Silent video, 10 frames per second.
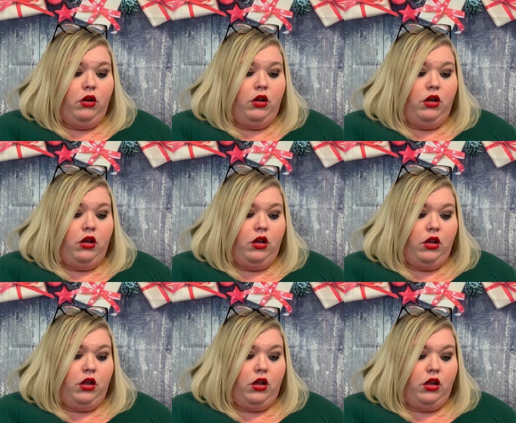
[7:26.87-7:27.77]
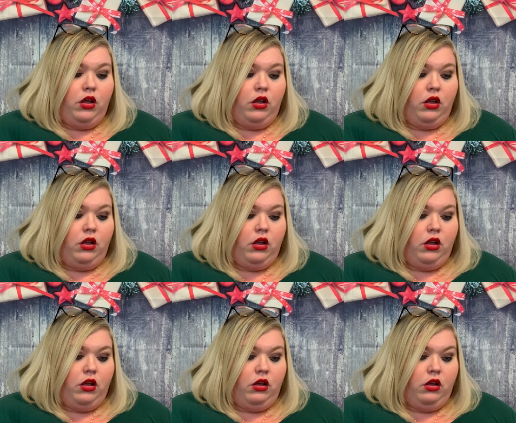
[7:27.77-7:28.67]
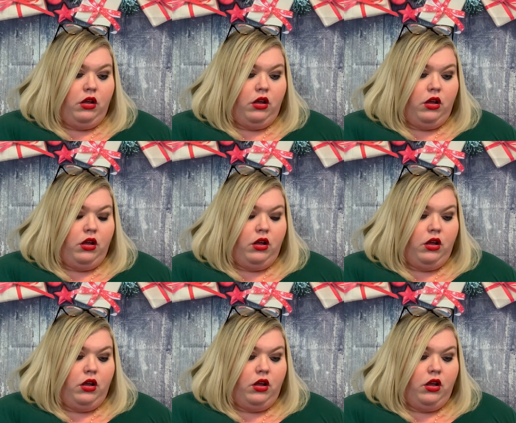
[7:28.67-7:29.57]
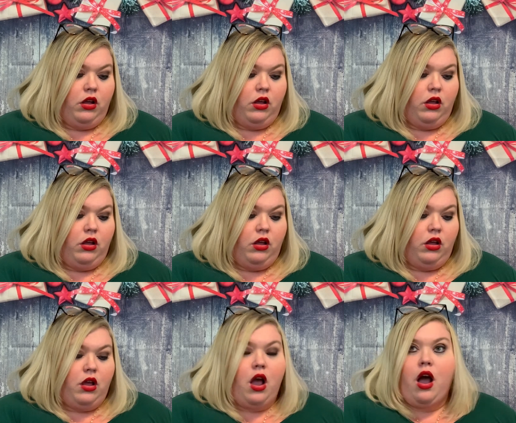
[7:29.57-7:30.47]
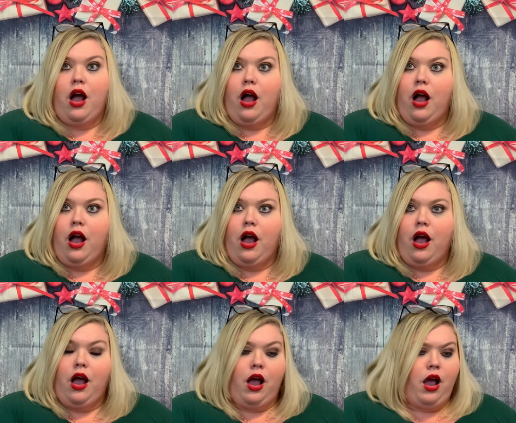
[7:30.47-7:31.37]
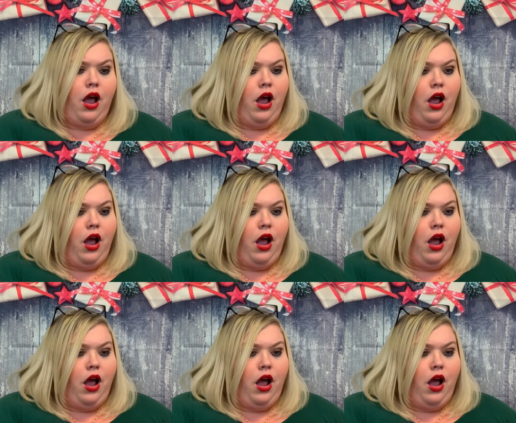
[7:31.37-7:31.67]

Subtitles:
(no one is talking)